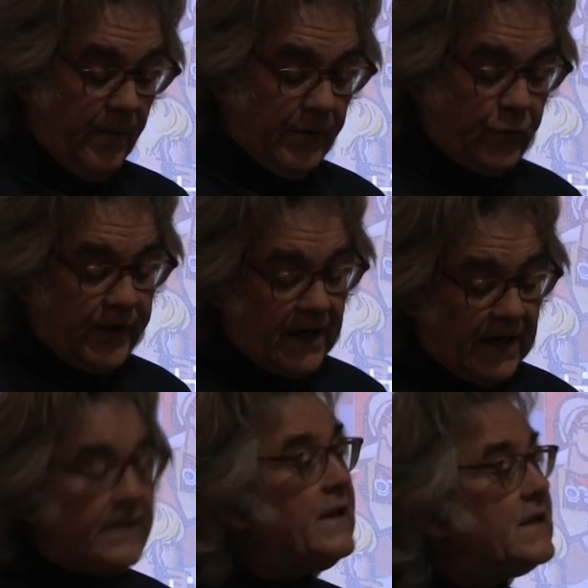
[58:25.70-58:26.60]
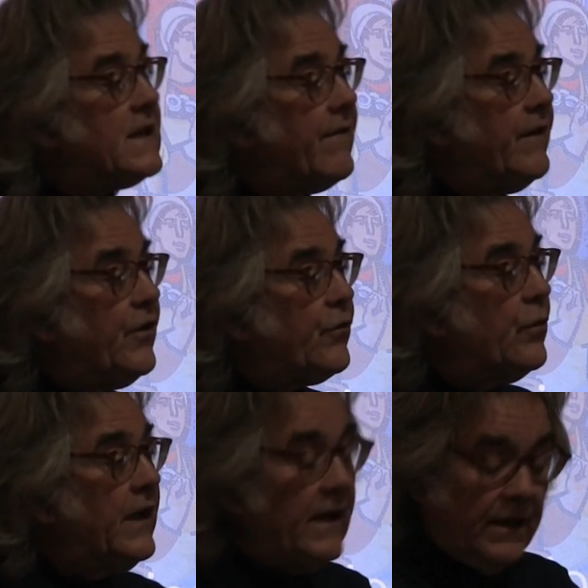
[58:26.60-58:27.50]
Between
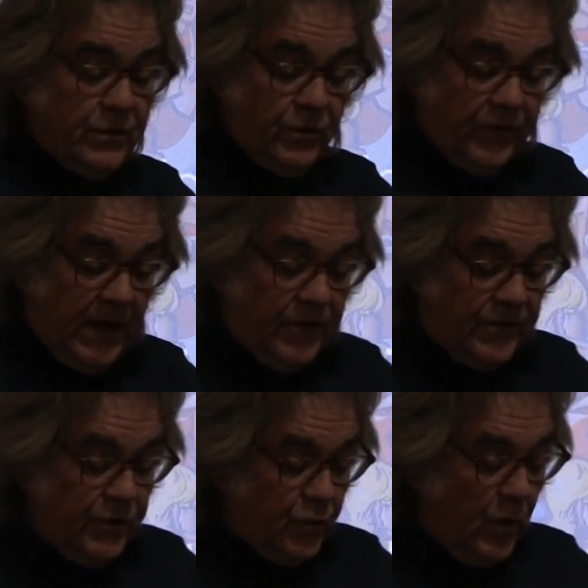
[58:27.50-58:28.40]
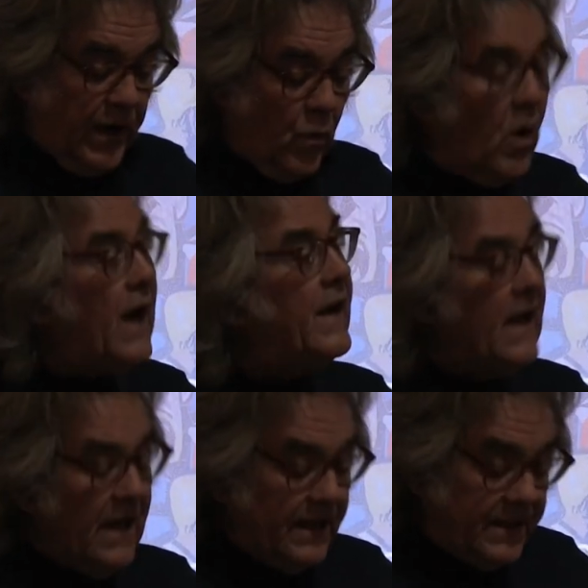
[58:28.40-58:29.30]
1973 and 2021,
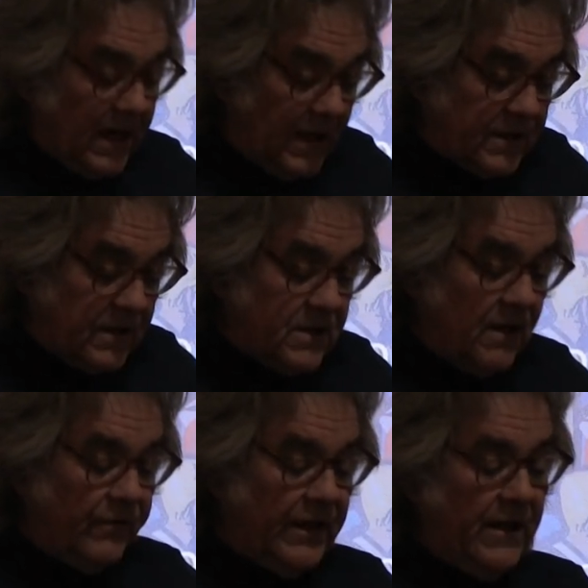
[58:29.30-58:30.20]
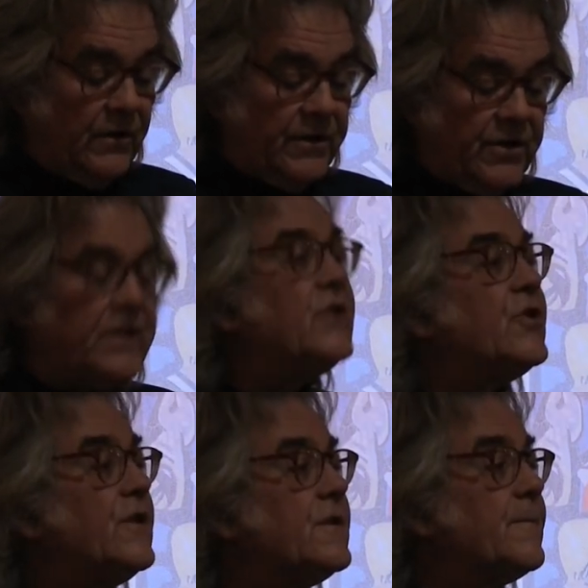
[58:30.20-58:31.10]
dozens of legal
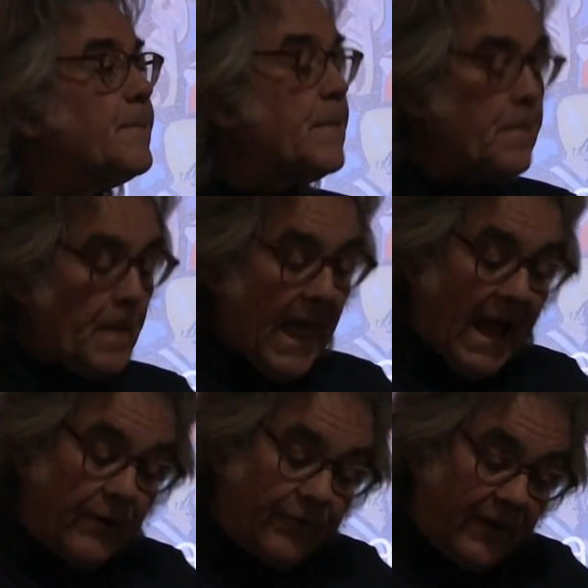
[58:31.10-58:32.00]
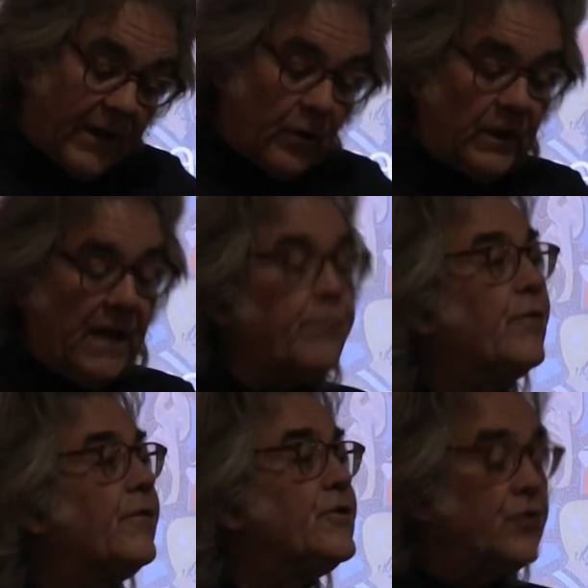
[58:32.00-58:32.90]
decisions and federal and
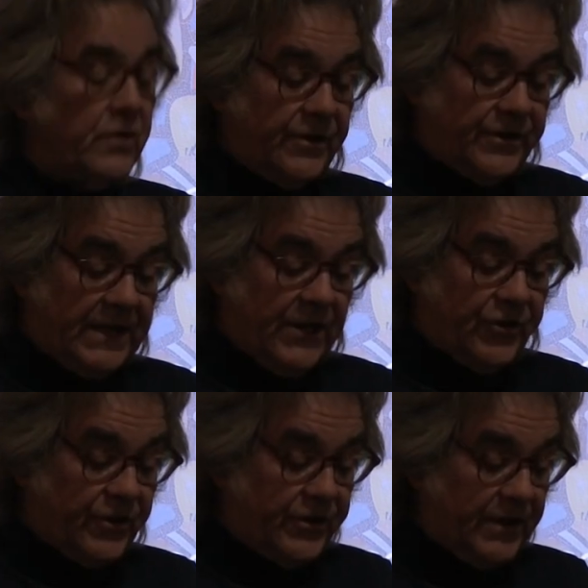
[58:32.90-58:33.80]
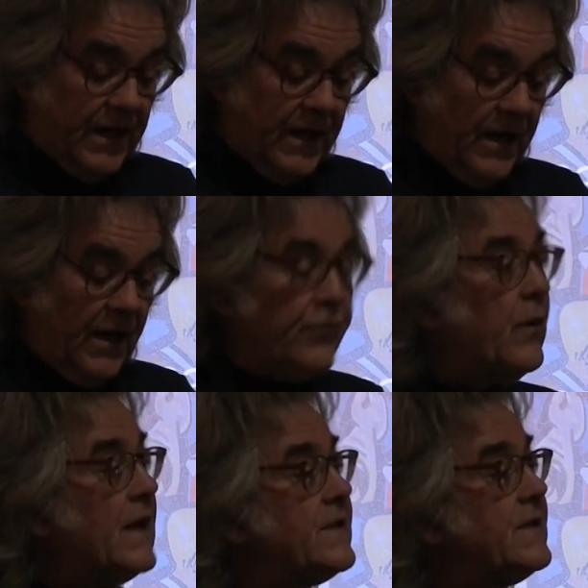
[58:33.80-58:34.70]
provincial concessions
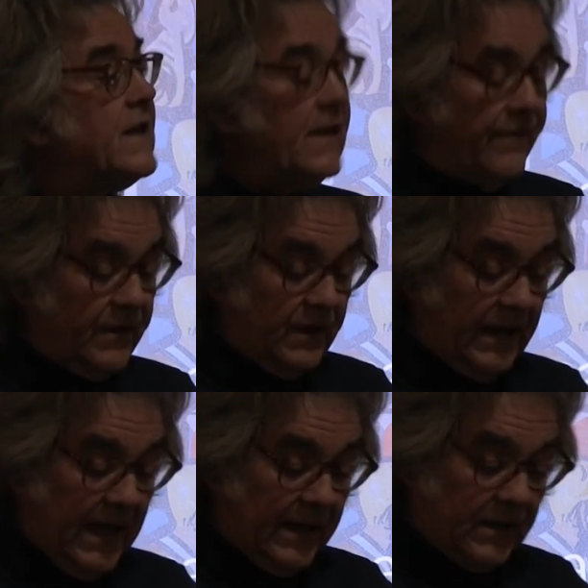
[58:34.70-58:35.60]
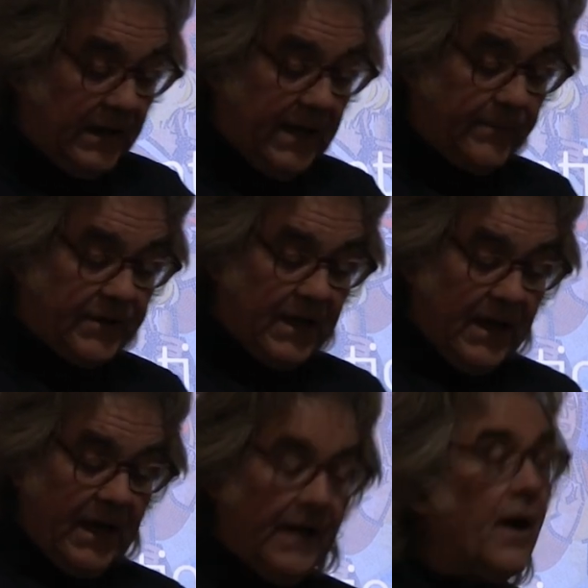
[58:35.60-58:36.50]
addressed significant land claims
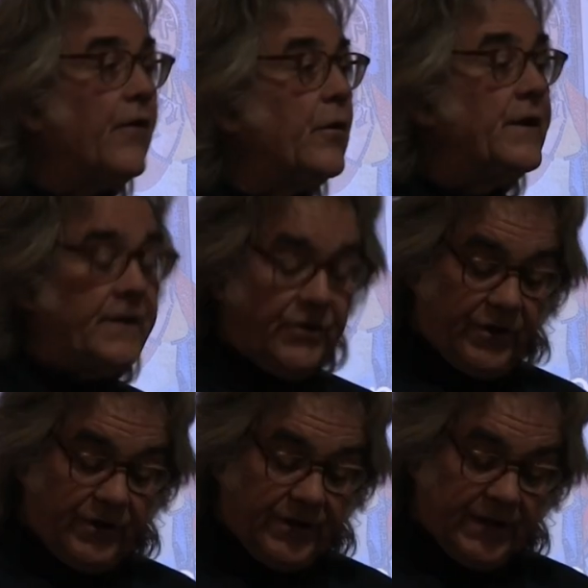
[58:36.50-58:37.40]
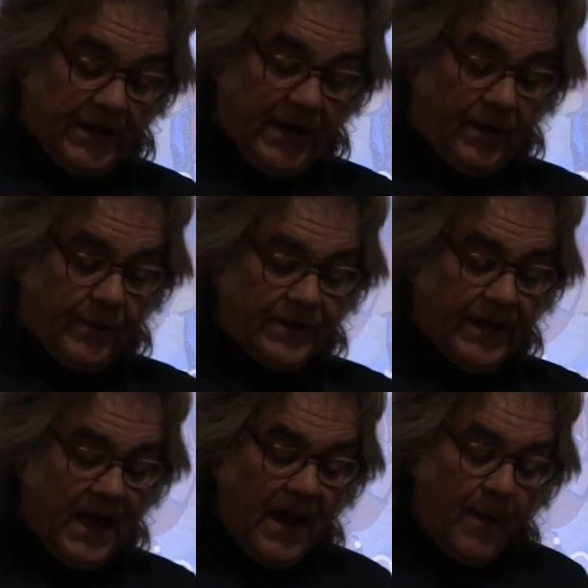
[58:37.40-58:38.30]
and other Indigenous
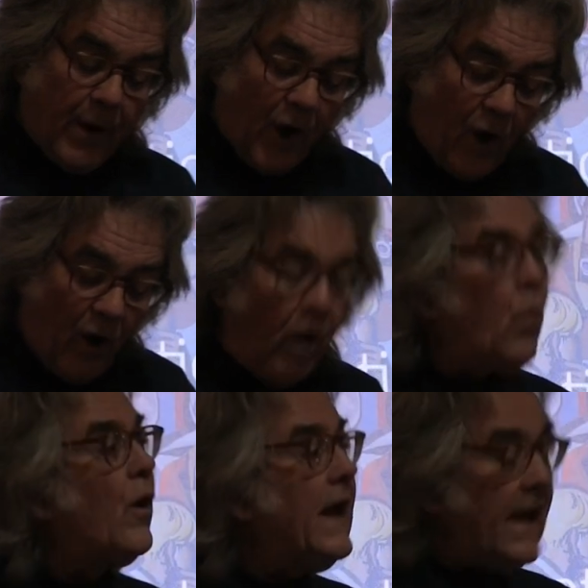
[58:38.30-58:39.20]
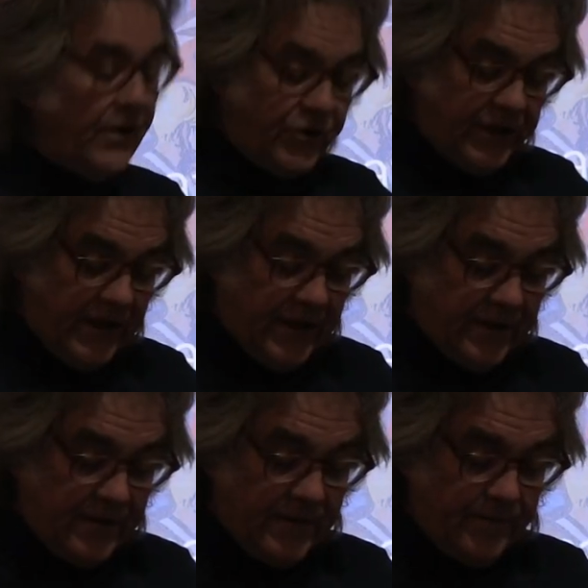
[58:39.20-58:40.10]
entitlements, but all were hedged
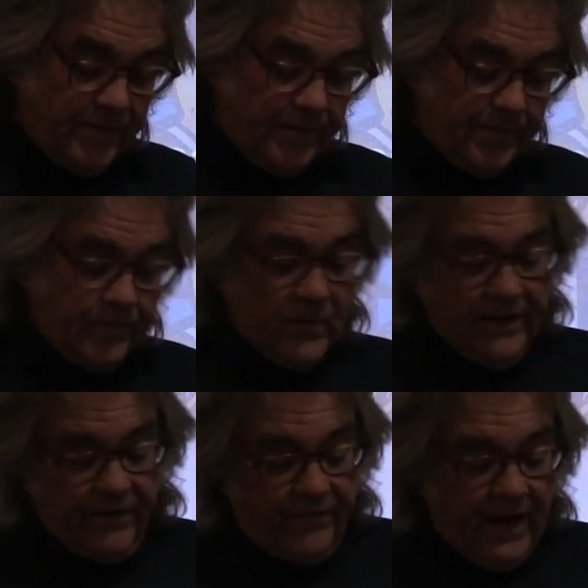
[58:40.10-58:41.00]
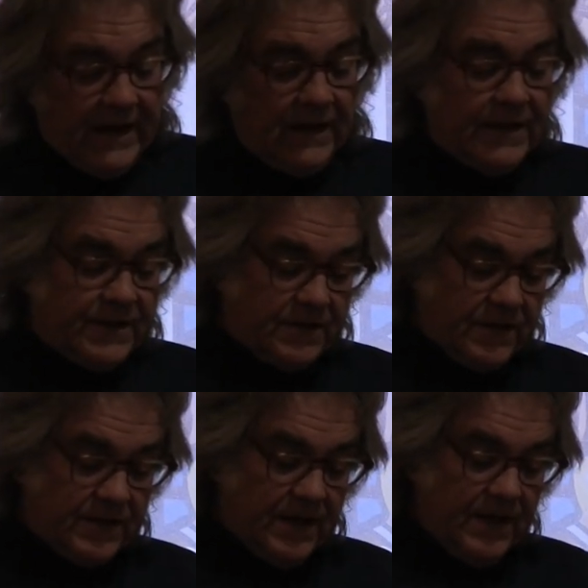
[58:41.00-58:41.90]
in the final
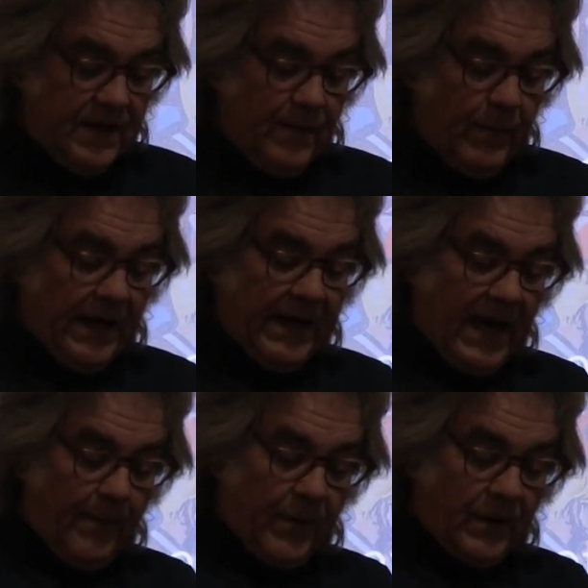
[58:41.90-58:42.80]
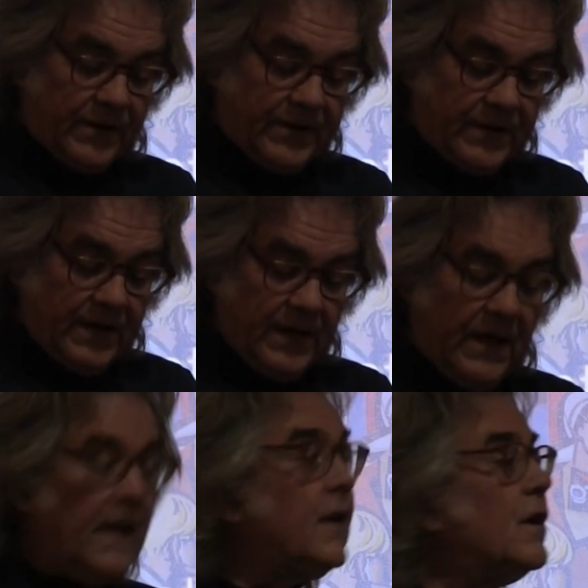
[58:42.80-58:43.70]
instance, by capitalist
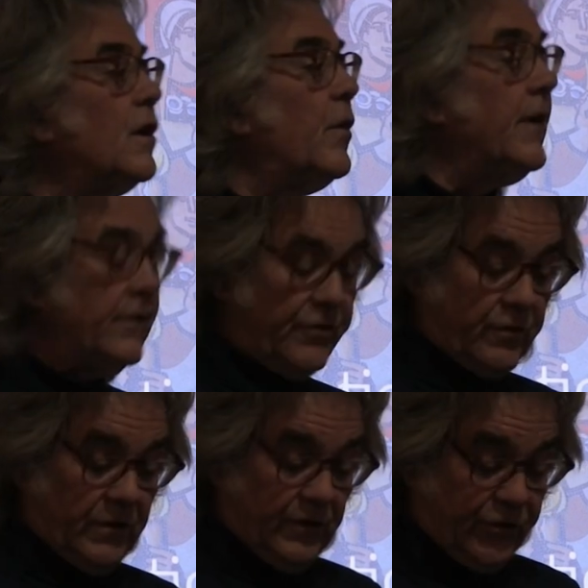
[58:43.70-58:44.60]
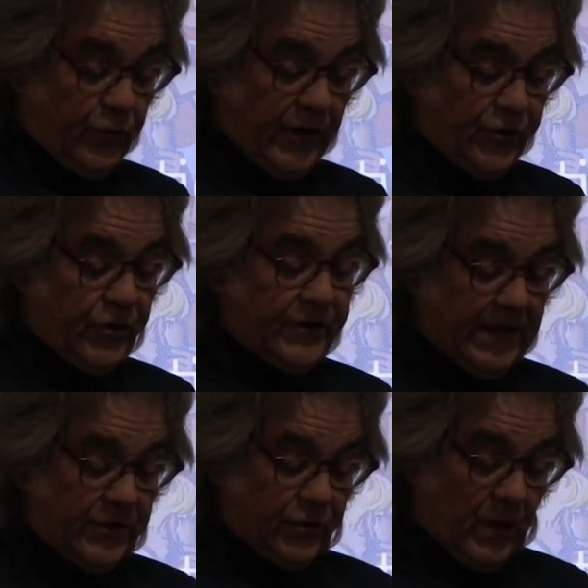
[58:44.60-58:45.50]
and colonial strictures
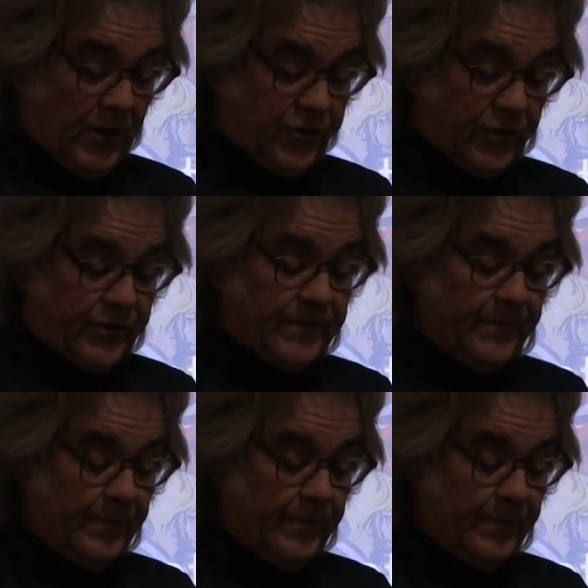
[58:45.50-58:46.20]
and structures.